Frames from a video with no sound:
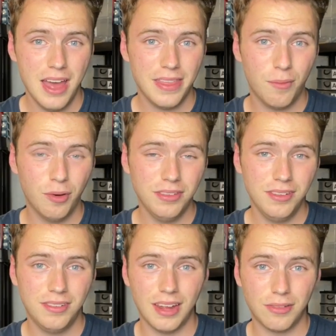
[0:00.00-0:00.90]
that once
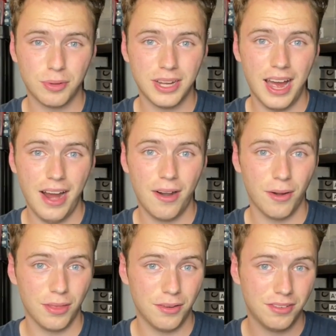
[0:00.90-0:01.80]
these sets
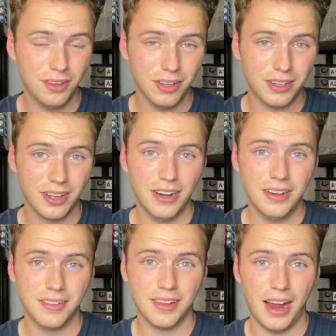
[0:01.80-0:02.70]
retire, there's still a ton
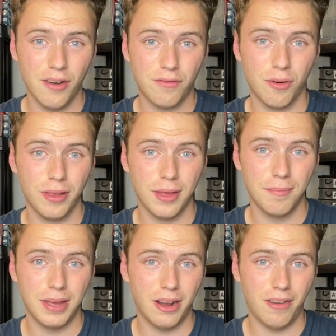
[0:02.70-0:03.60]
of desire for
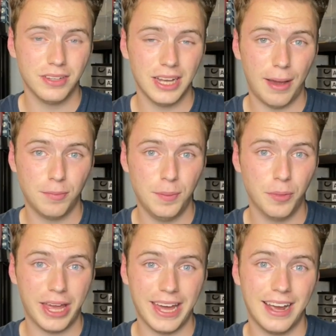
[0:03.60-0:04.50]
them, and oftentimes
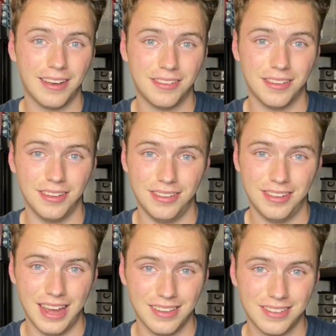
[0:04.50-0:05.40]
people can't access these
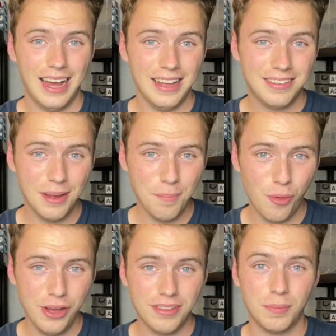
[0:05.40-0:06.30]
sets. At some
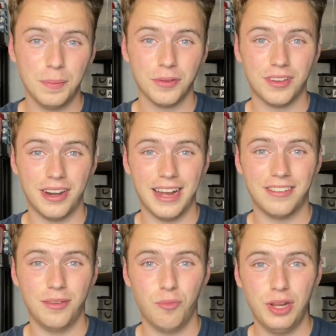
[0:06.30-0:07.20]
point, some people started
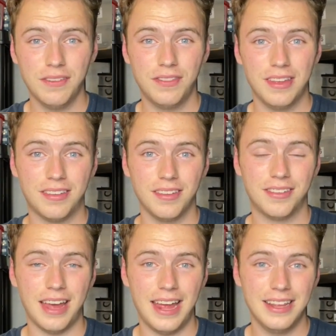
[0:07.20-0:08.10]
catching wind of this and
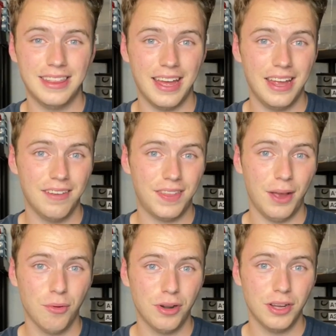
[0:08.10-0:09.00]
decided that if
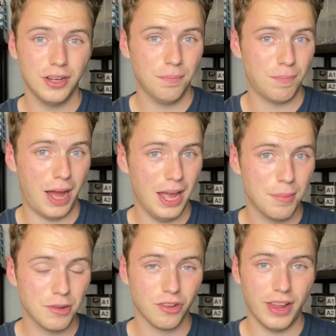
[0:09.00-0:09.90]
they were to buy a
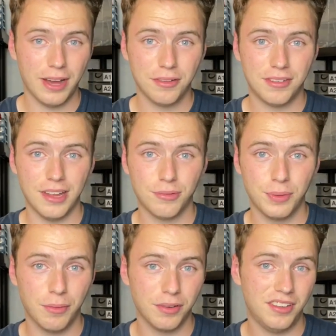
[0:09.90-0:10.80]
bunch of Lego sets
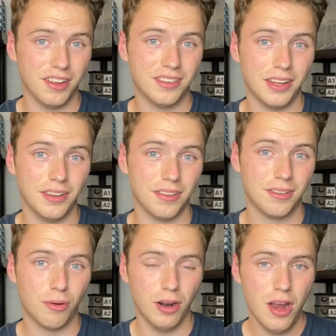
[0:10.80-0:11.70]
when they were still selling in the
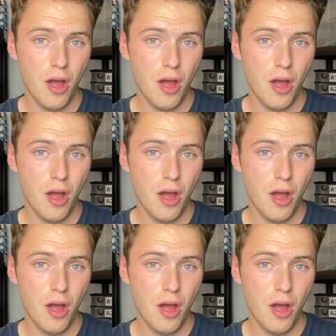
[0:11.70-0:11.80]
store,